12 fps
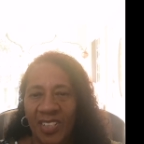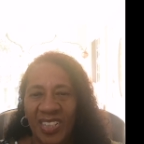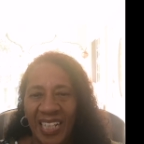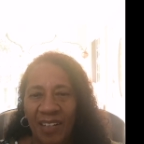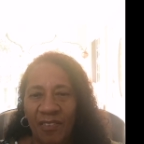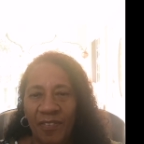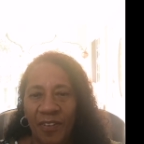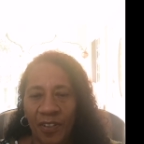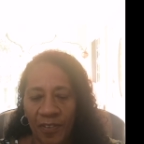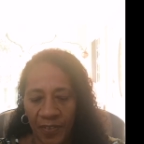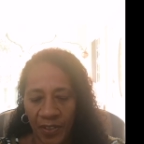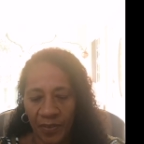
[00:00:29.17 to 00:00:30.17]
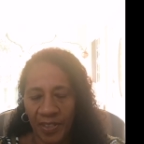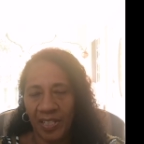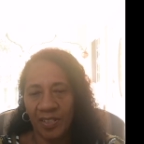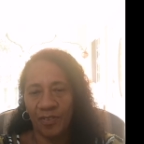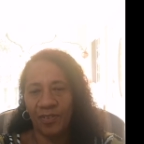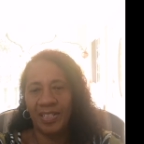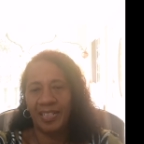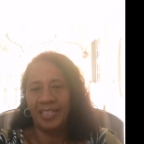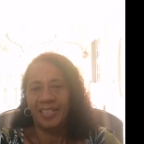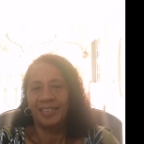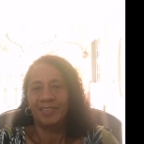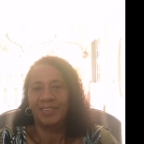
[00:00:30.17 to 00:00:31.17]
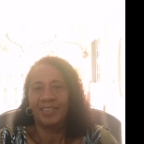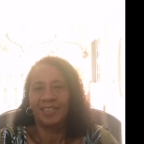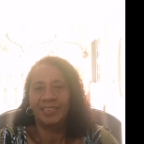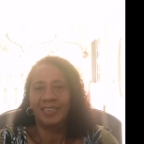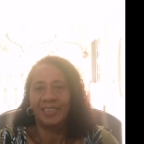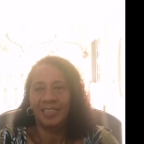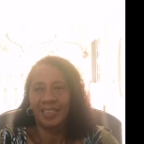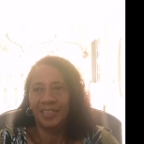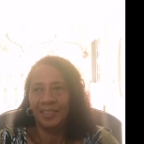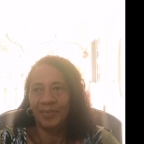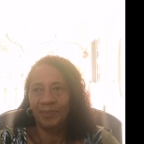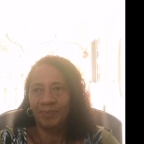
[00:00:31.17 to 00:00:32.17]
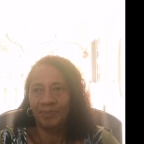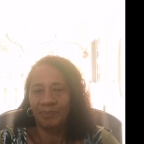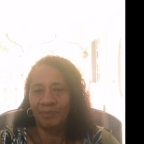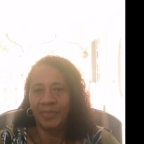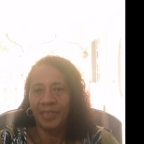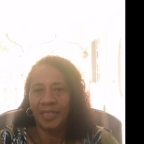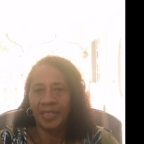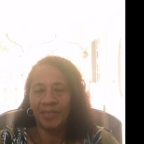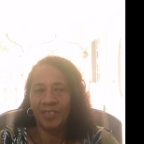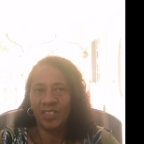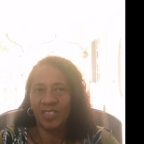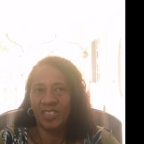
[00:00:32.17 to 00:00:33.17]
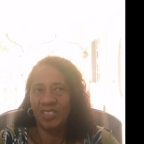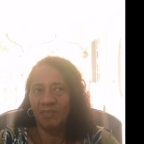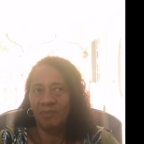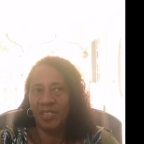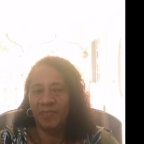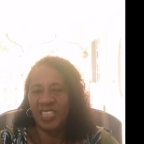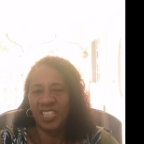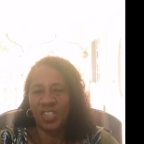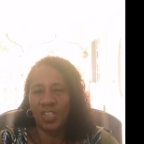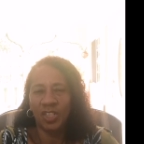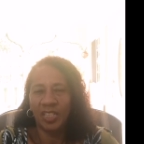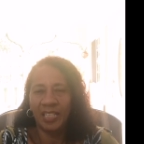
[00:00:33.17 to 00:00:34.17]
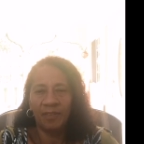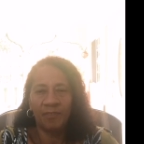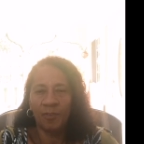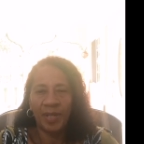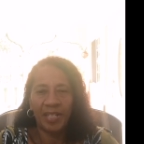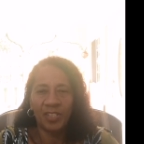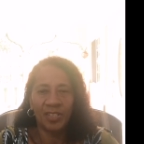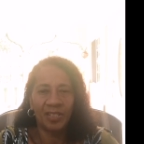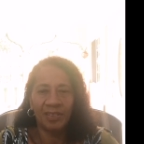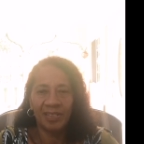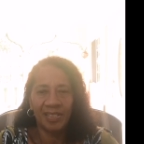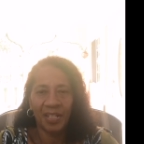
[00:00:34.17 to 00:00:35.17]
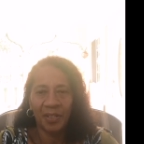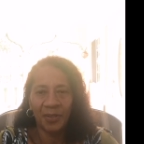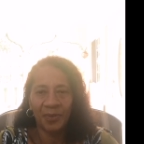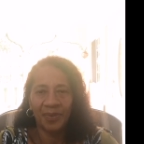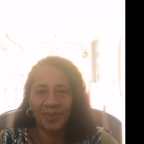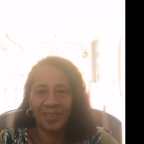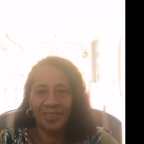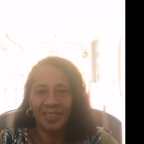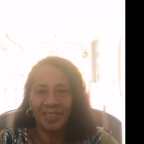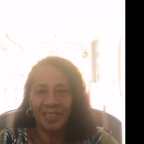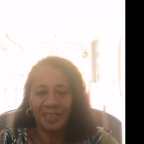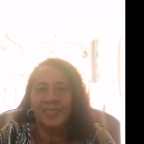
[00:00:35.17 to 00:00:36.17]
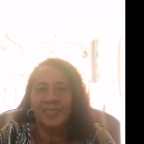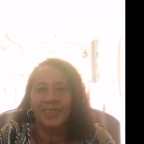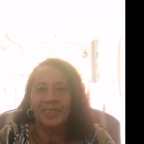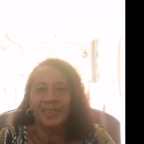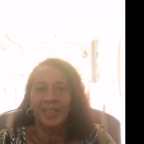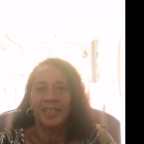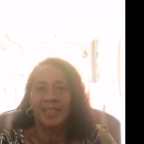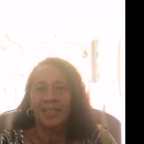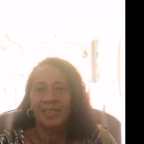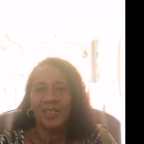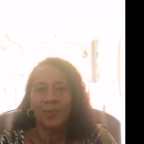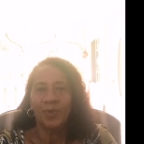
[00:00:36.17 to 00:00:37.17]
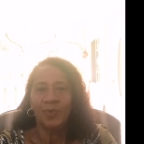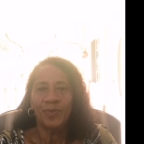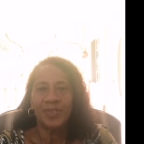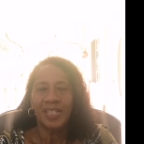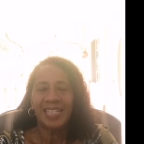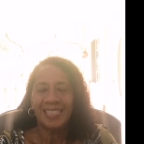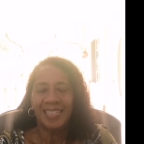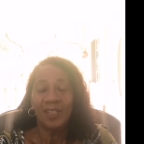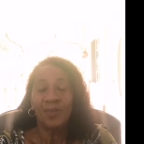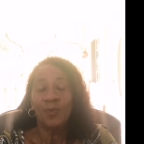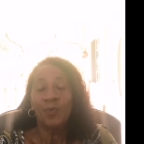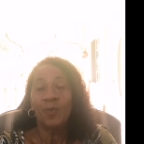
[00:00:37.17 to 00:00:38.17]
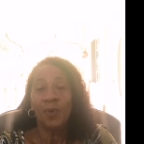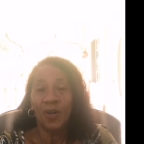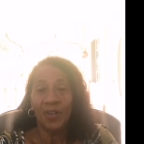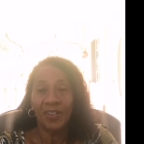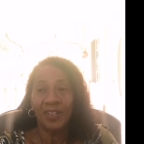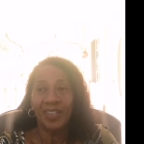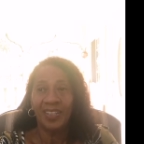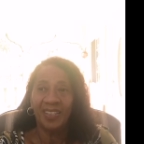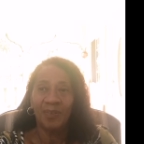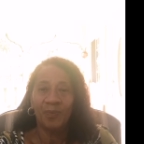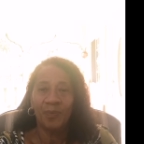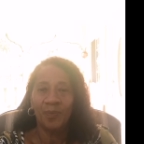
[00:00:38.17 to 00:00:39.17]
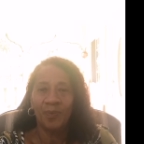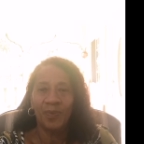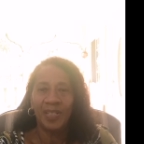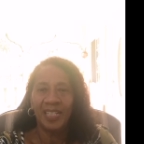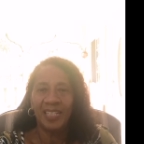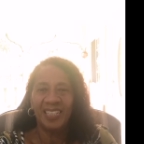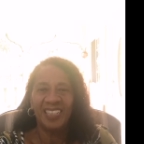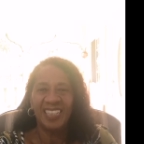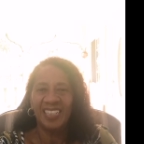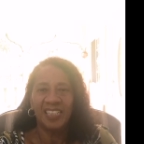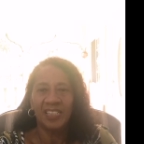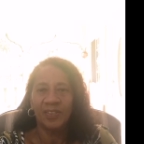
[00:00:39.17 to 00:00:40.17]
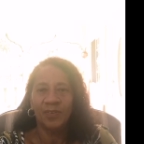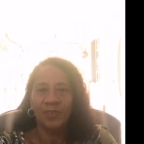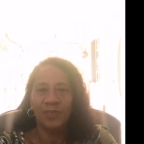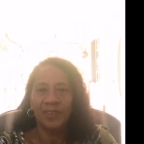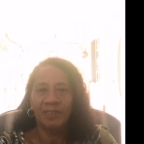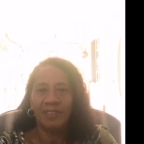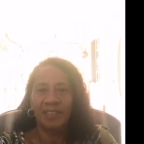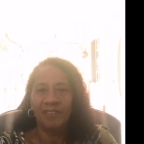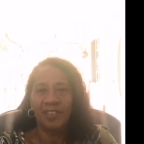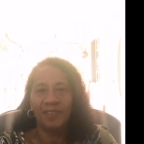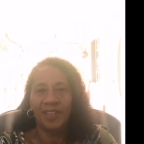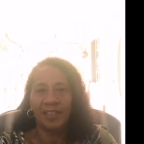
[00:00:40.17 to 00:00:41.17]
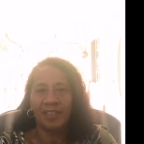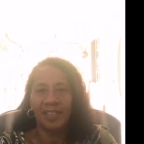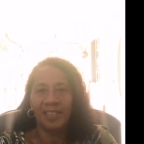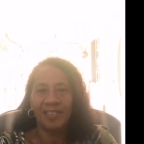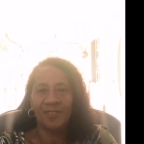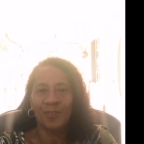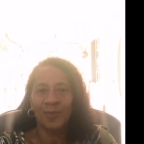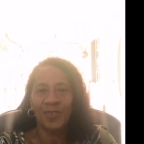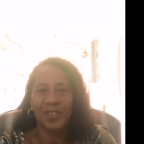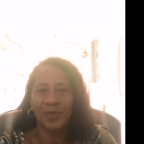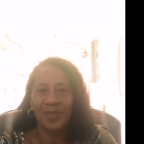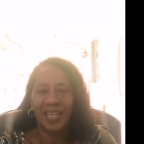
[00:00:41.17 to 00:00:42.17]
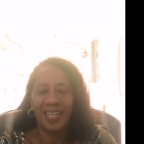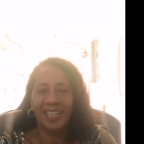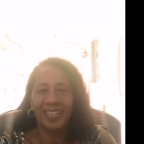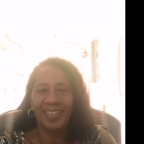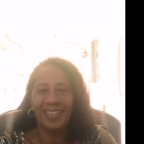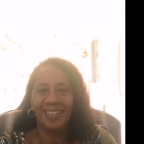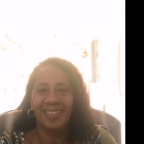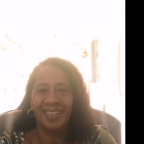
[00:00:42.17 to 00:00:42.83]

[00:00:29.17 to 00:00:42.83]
just clarify a few things really, and yeah, it's just to give additional information. So someone was asking why we didn't sort of get rid of our things from the UK